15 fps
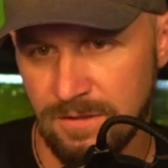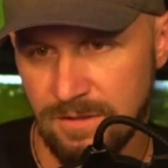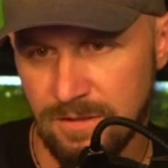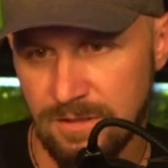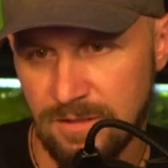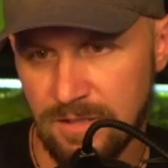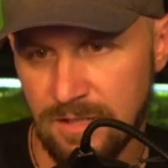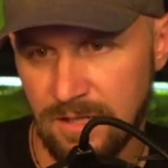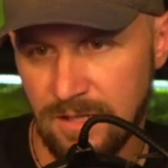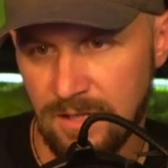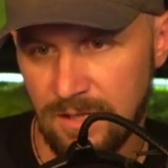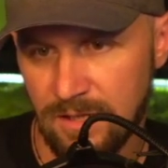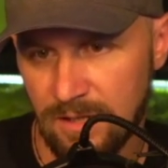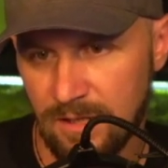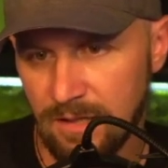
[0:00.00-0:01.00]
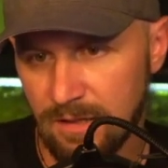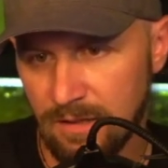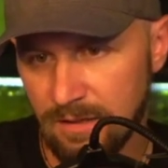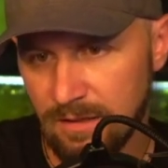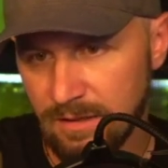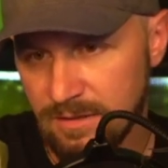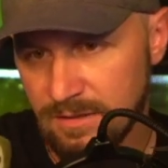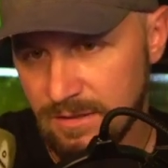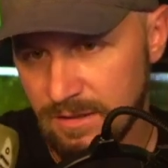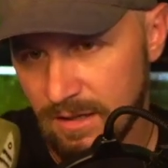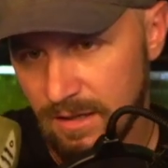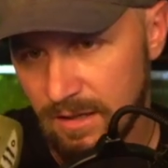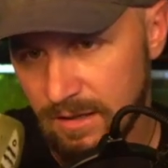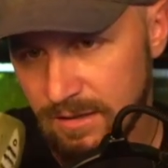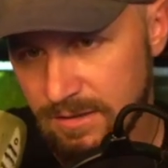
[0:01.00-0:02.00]

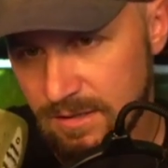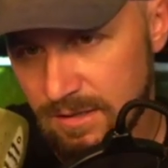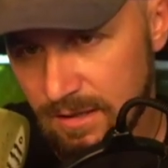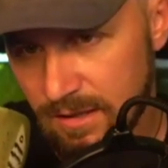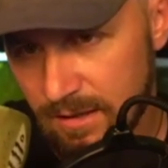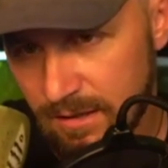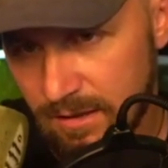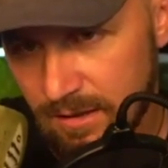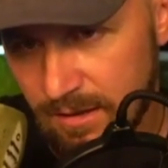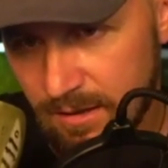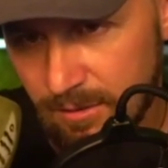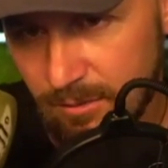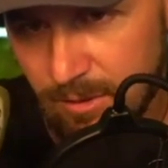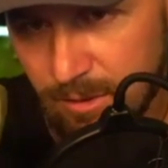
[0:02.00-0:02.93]
Let's see. What do